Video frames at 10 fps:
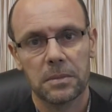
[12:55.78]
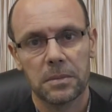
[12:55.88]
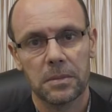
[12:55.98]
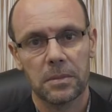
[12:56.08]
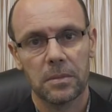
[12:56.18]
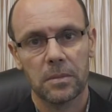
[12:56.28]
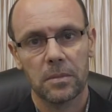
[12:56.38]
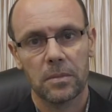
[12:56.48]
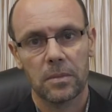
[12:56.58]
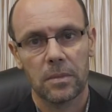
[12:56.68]

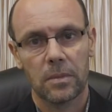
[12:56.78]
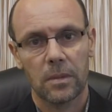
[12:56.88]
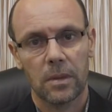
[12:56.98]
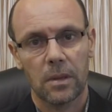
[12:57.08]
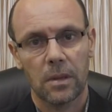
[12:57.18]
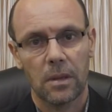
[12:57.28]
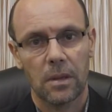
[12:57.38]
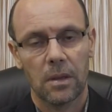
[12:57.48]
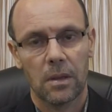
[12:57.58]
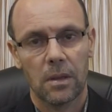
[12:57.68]
Nobody speaks.